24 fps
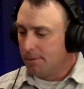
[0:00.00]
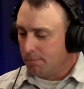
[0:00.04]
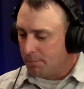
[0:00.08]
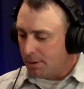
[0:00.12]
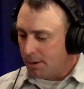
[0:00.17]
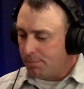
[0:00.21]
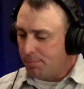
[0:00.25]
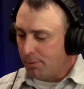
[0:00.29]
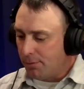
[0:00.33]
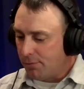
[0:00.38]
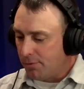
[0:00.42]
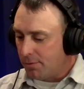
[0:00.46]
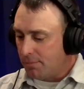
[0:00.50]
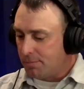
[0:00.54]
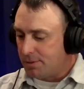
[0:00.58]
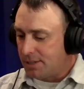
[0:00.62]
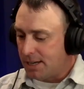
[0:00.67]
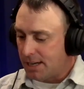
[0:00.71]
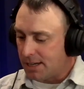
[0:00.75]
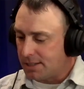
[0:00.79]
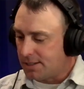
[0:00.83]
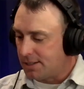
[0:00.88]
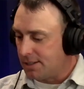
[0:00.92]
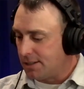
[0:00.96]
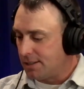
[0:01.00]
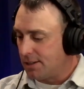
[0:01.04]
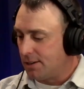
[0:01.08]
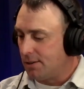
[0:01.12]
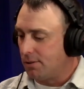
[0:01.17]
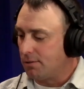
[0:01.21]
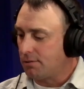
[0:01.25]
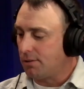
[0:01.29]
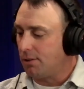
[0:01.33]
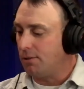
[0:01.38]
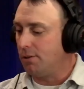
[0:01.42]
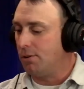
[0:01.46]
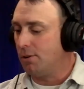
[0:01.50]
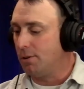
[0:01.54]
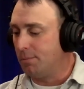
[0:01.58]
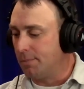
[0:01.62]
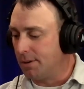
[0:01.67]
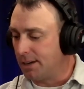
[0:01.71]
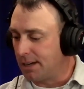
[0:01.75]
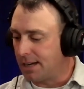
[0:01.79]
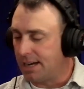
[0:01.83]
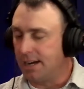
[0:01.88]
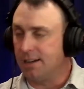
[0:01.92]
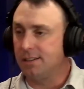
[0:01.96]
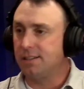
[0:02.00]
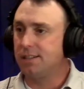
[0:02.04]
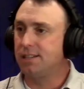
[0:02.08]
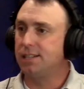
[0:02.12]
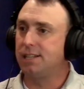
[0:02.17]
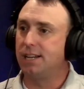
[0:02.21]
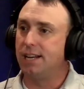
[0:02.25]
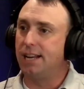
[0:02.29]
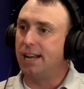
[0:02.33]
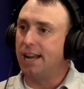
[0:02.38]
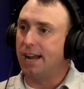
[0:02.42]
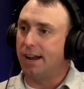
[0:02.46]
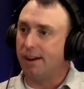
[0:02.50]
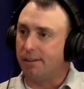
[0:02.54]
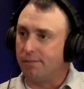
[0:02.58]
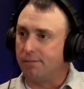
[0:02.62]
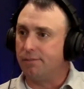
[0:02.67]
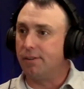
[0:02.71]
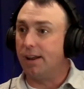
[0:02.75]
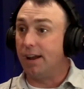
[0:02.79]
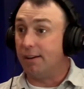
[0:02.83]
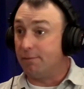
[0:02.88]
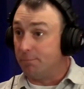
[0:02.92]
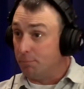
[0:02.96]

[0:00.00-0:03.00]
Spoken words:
people from Texas and Oklahoma and Kansas City have